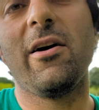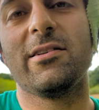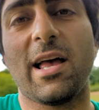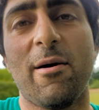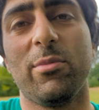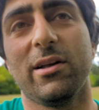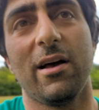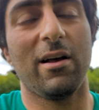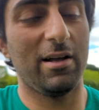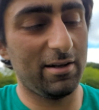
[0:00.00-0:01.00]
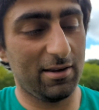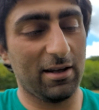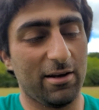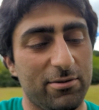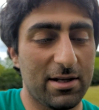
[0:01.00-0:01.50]
Oh, it's amber, yeah. I did
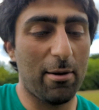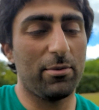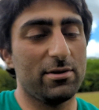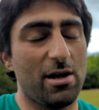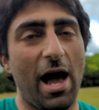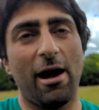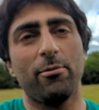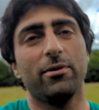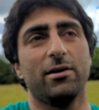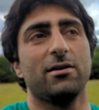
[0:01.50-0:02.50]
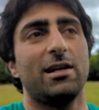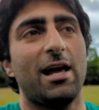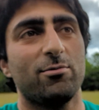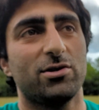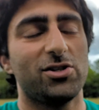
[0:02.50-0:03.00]
think it was amber. So amber, the
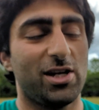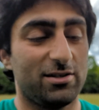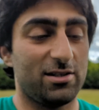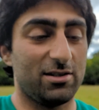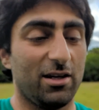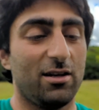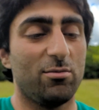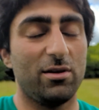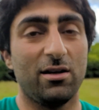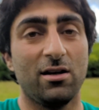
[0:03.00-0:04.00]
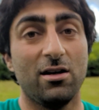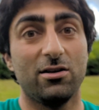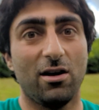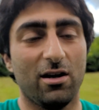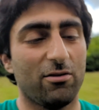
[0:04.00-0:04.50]
name suggests, isn't going to be
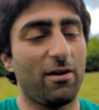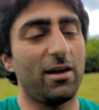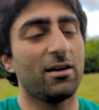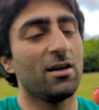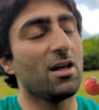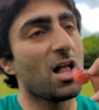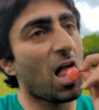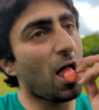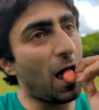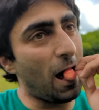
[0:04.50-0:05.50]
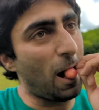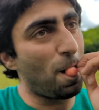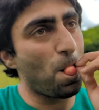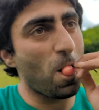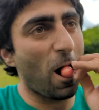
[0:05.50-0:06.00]
dark red.
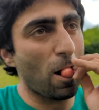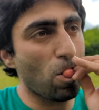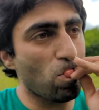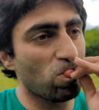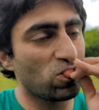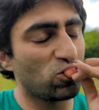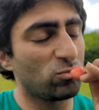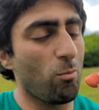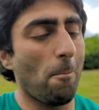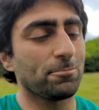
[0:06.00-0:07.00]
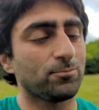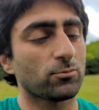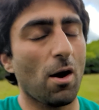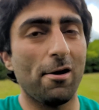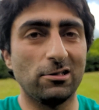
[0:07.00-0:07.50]
And
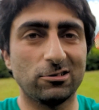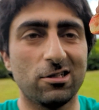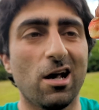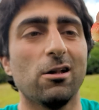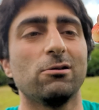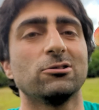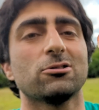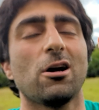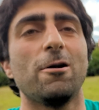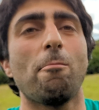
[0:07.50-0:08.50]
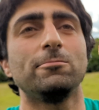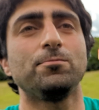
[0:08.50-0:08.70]
it's yellow inside.